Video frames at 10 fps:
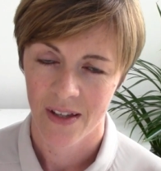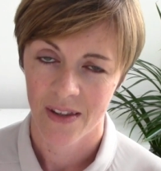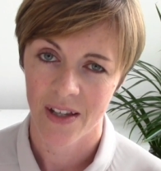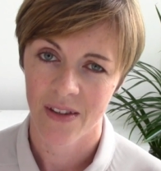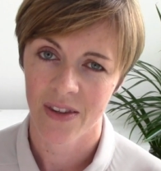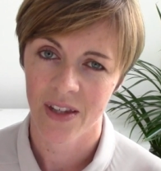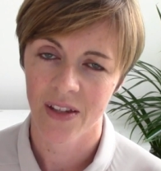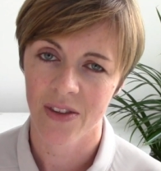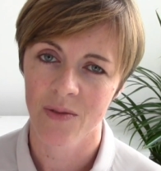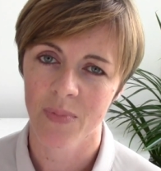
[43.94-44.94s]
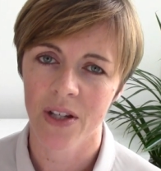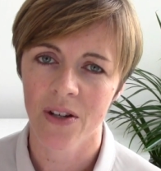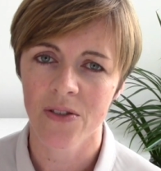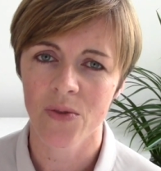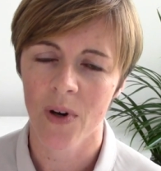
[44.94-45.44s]
They can think that
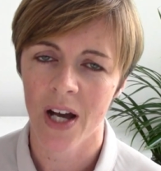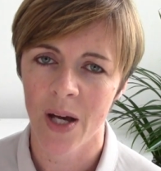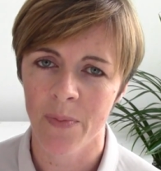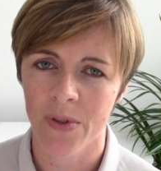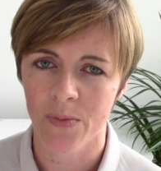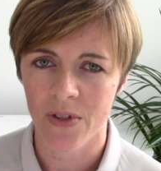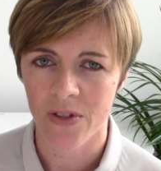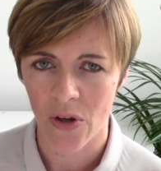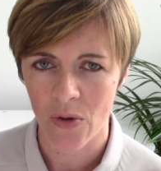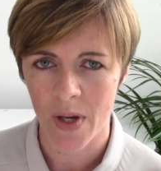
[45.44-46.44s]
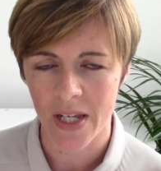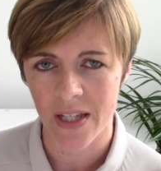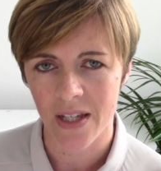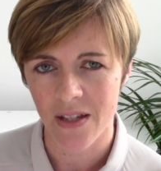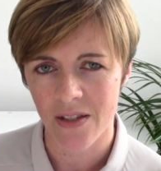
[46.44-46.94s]
because what happened was so
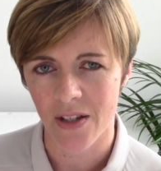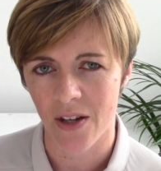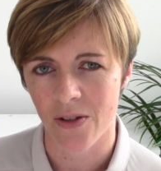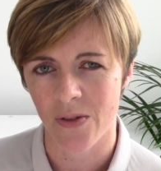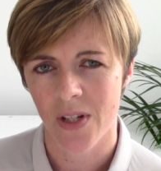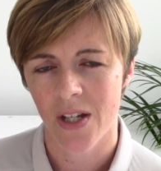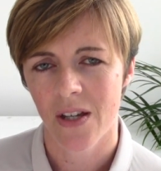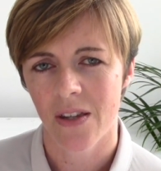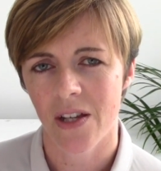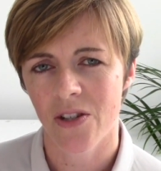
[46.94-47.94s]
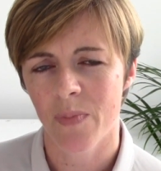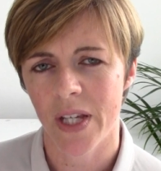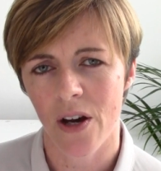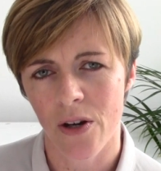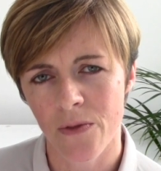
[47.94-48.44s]
many years ago, they should
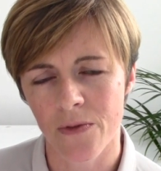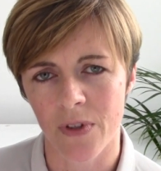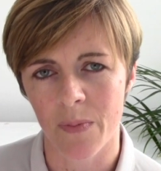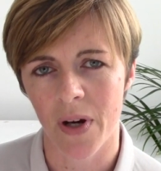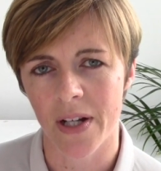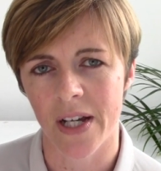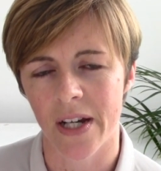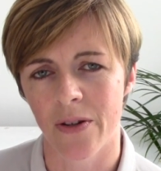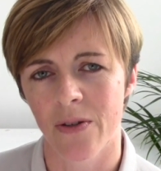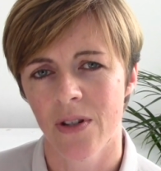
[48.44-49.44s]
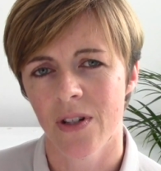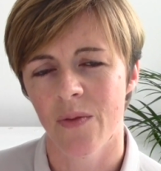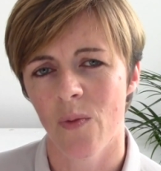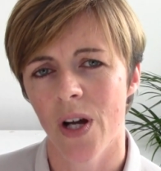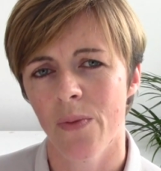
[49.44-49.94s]
be over it by now,
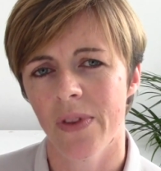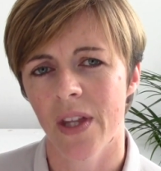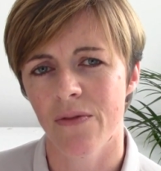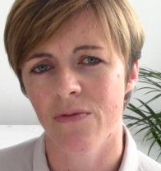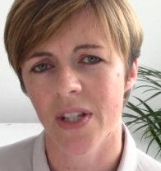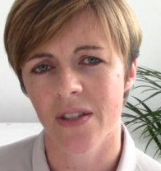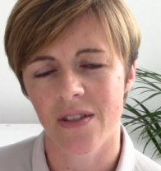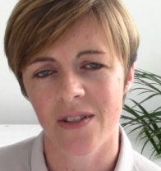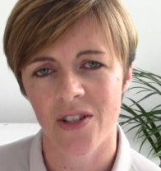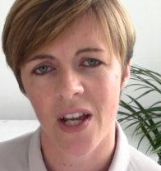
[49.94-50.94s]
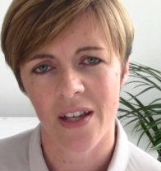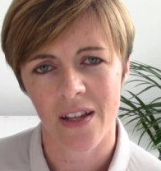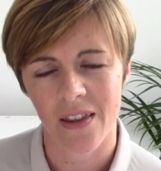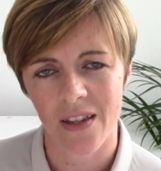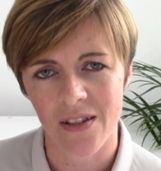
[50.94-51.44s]
and why would they risk
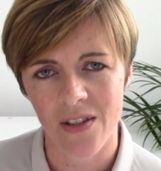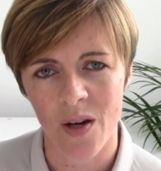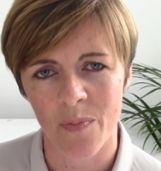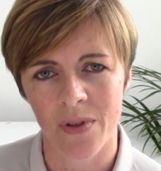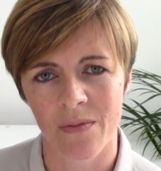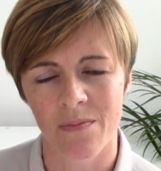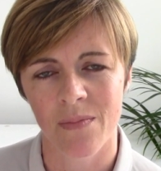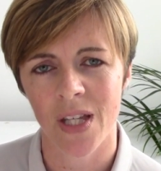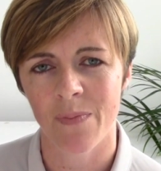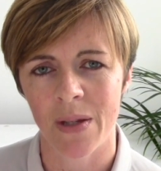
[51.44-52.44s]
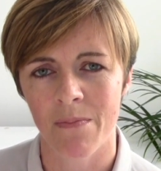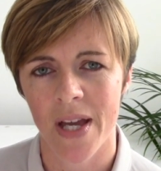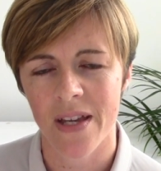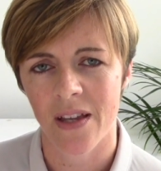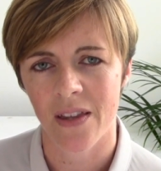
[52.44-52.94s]
shaking things up and maybe
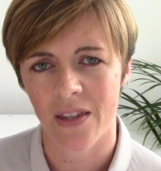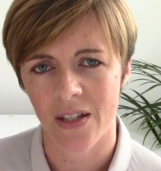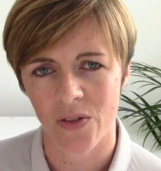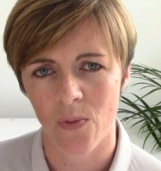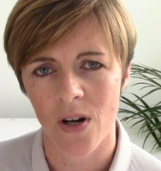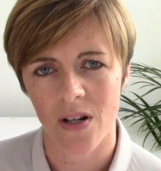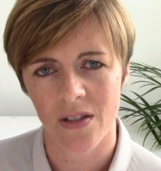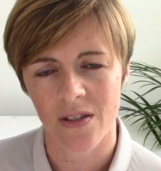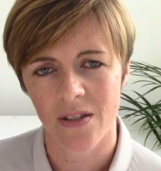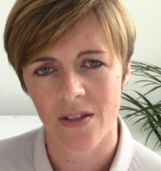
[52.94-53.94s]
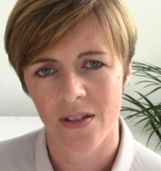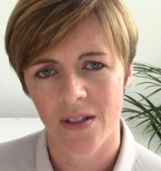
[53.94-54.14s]
making things worse?